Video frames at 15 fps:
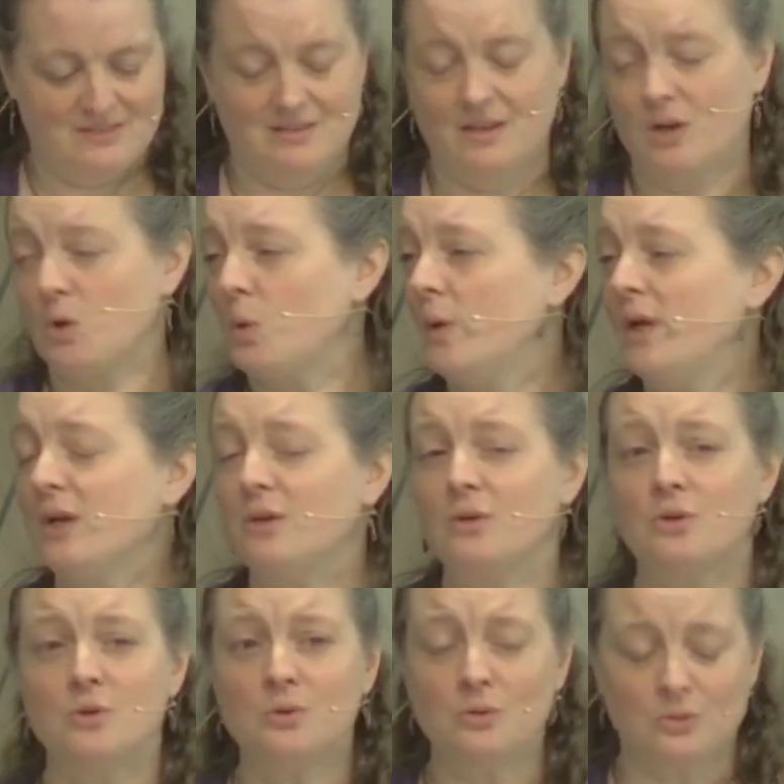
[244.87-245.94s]
a quick
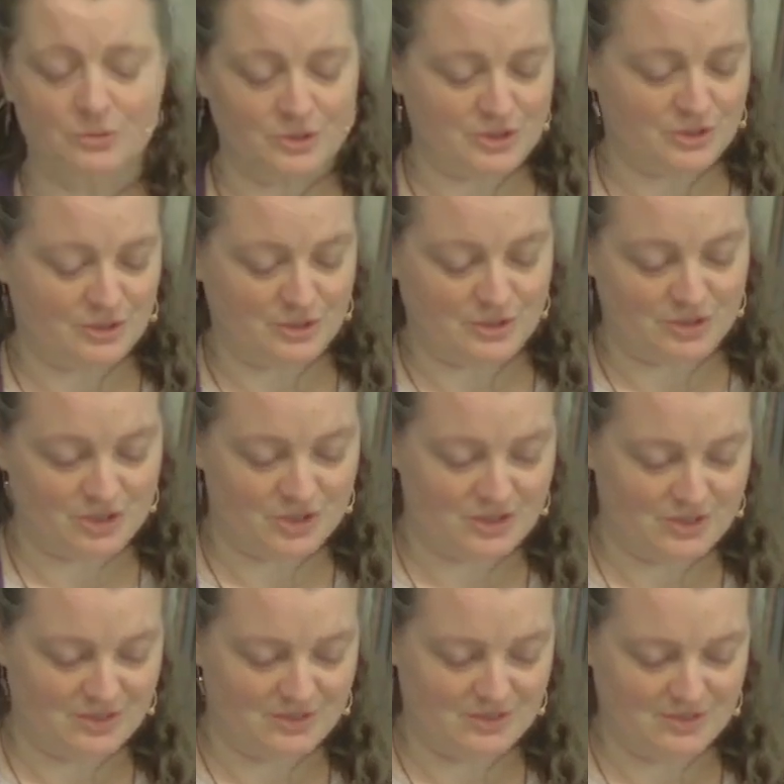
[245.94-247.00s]
Google search